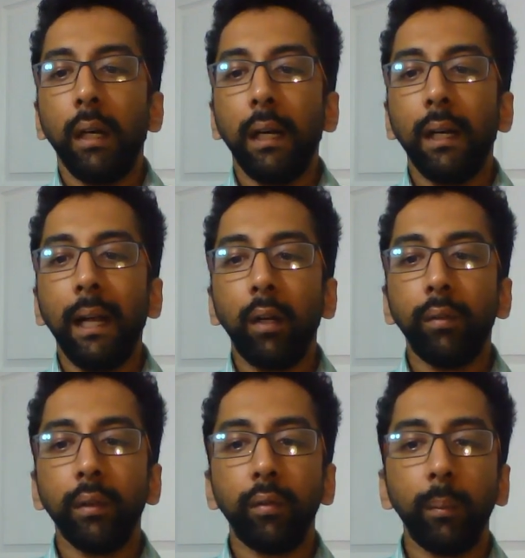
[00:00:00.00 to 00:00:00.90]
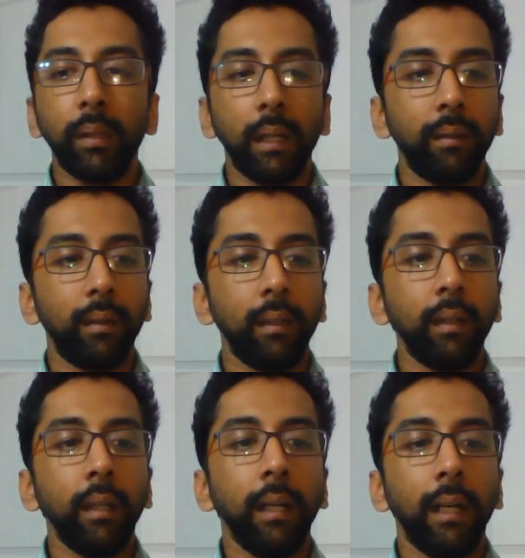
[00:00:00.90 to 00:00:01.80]
and lack of informed consent,
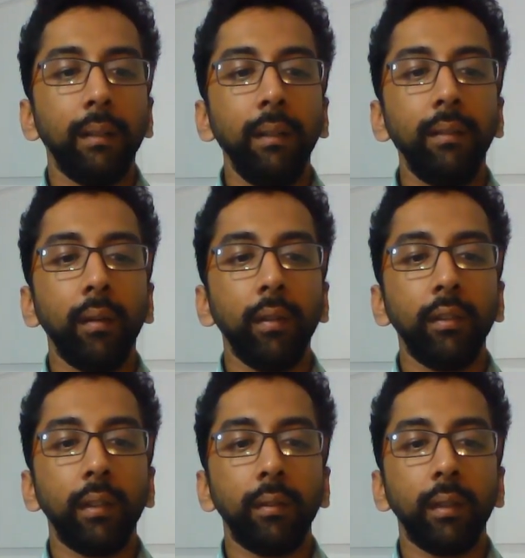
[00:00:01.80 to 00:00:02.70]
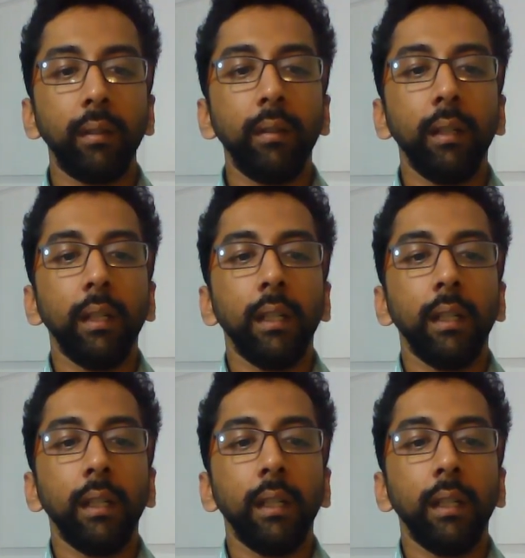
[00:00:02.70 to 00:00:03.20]
and these deficiencies